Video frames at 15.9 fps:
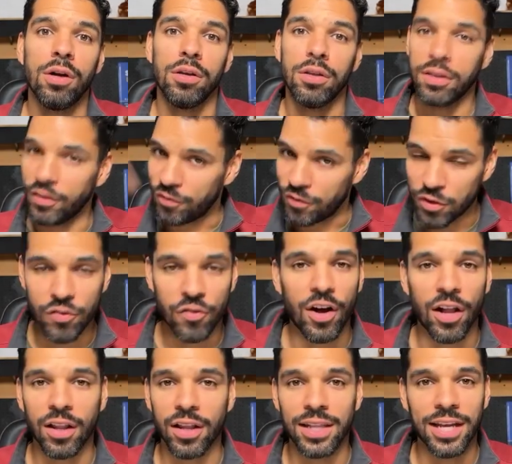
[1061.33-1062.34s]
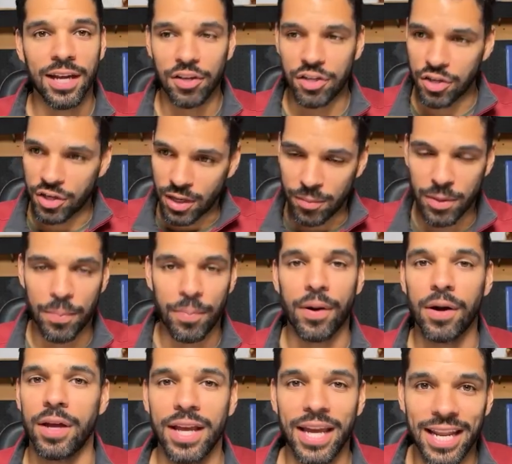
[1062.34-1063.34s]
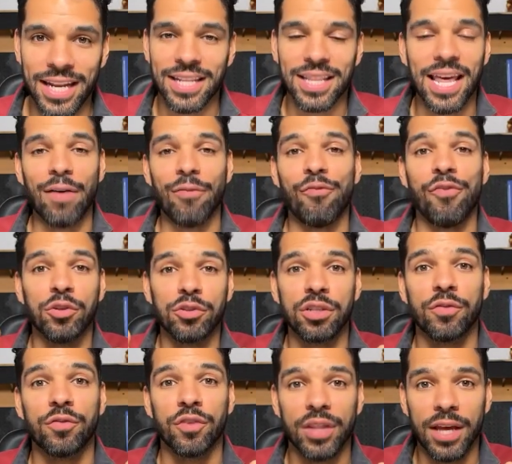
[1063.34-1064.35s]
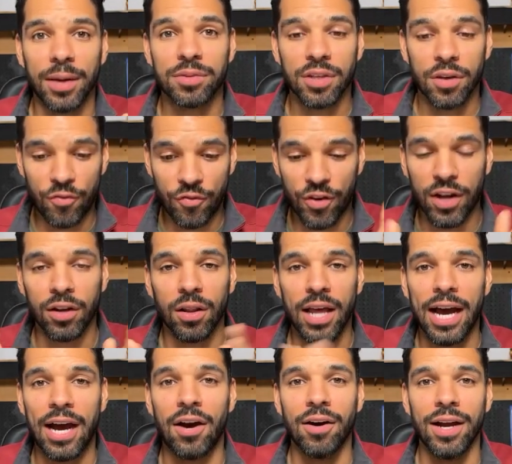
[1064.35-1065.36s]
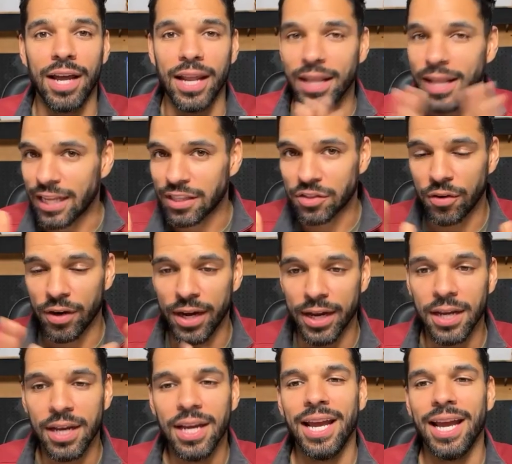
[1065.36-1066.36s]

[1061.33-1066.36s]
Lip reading: If you fall in there, you're going to be put into that filter for them to funnel out, and that's great.